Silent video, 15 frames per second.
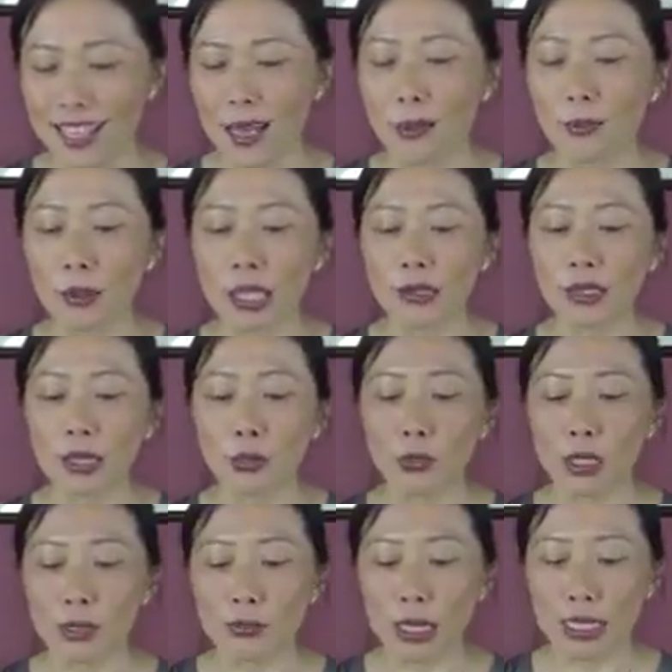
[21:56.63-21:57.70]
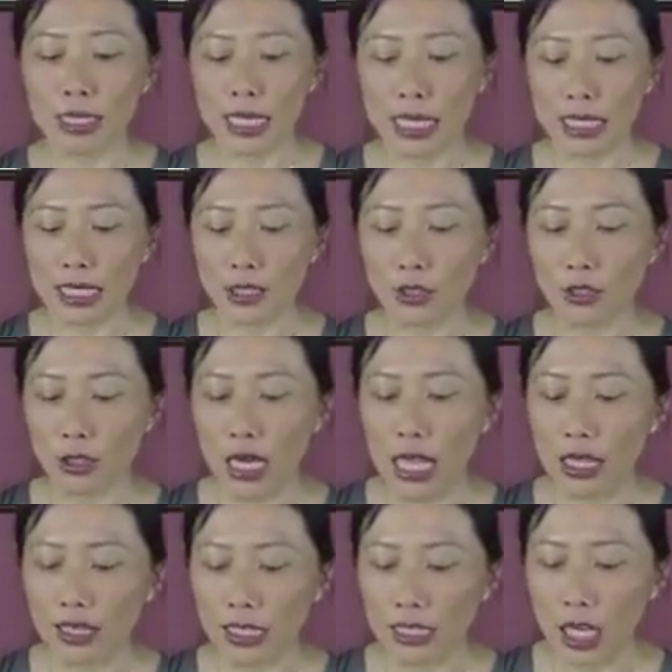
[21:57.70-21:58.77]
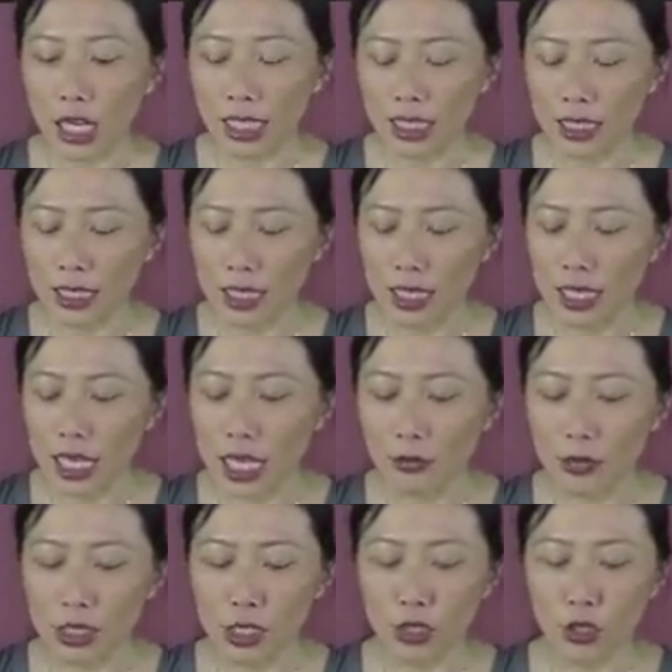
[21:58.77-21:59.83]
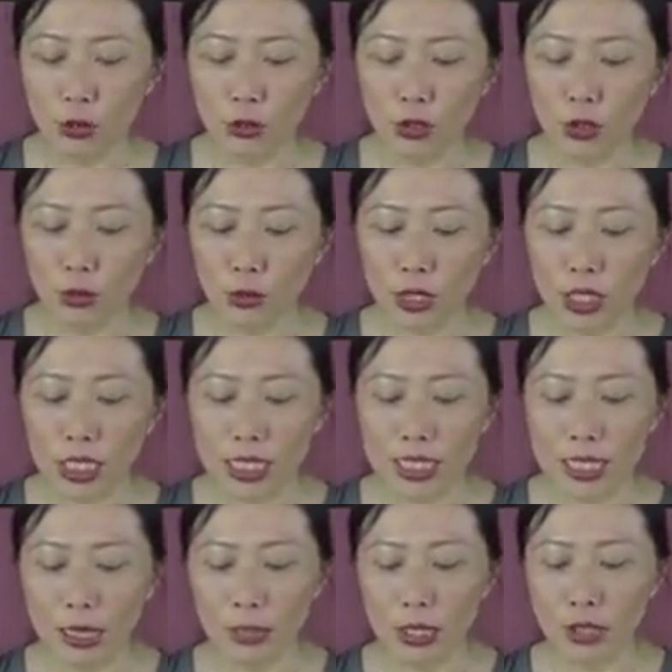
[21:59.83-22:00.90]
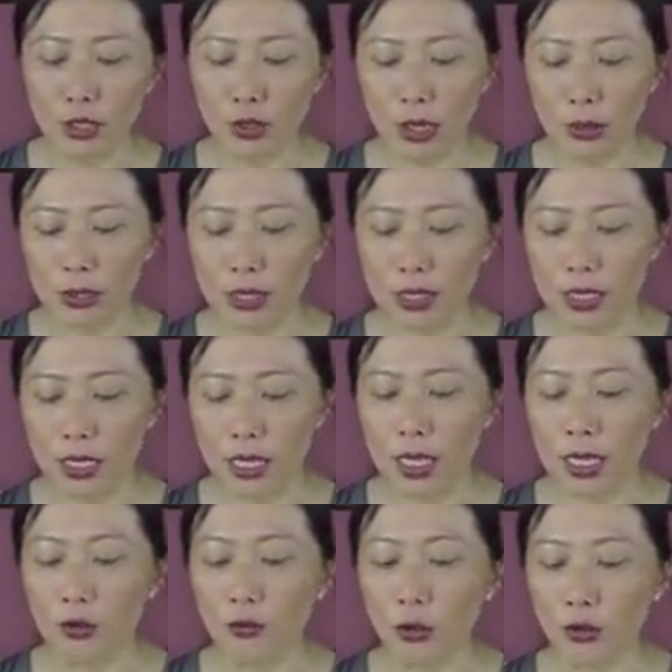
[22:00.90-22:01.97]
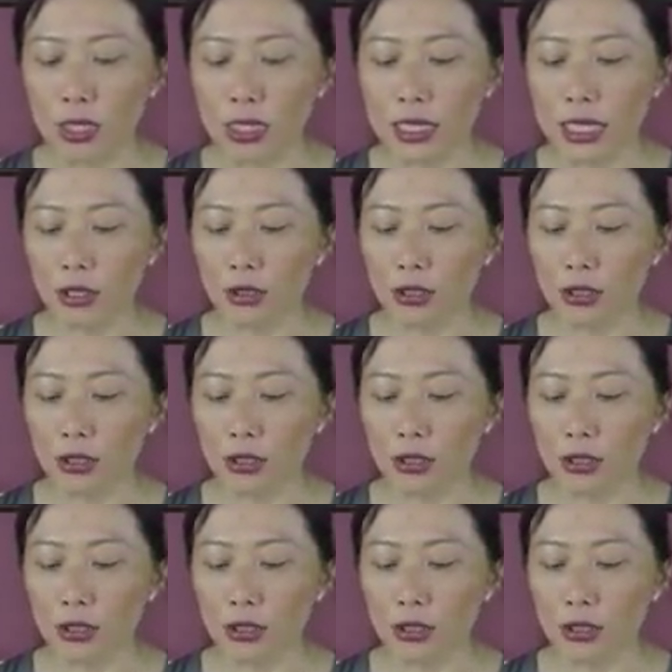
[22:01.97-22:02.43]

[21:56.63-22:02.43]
Miriam was maintaining her healthy diet and resumed her preconception treatments, focusing her